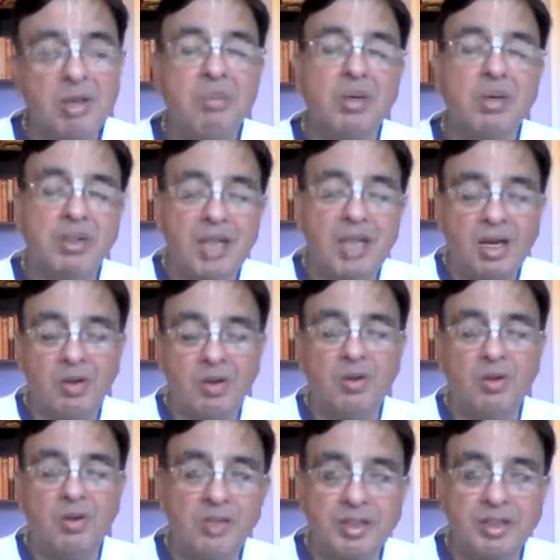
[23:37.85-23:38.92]
But that
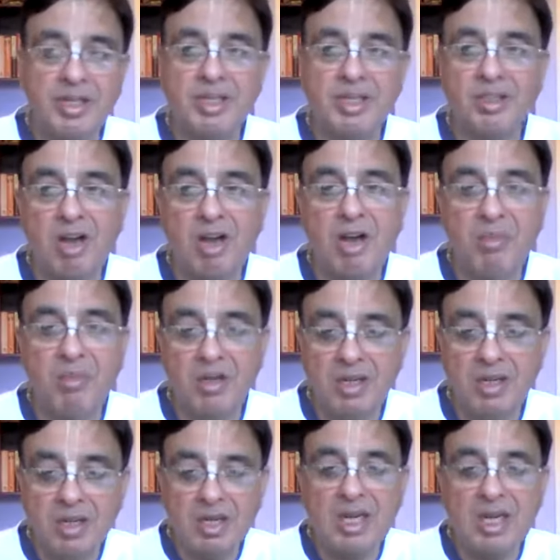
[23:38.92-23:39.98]
obviously takes time.
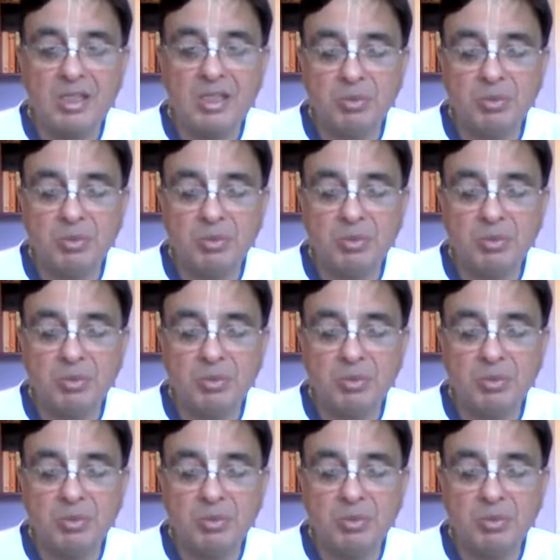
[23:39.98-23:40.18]
As